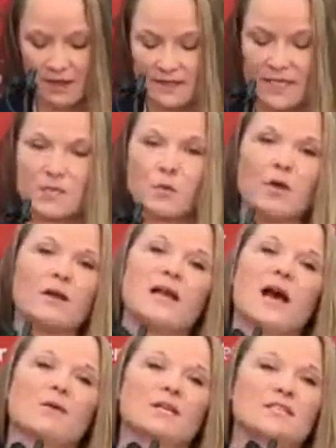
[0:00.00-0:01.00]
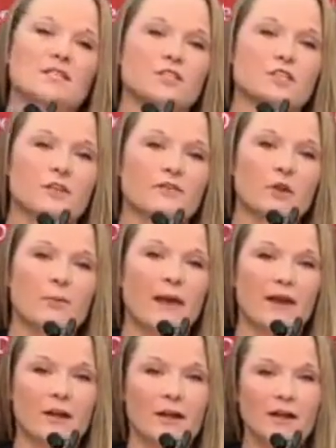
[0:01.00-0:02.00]
This will allow us to serve you
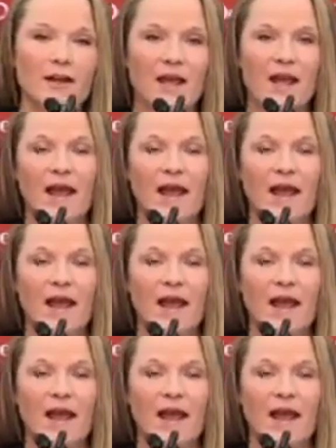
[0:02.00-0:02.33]
better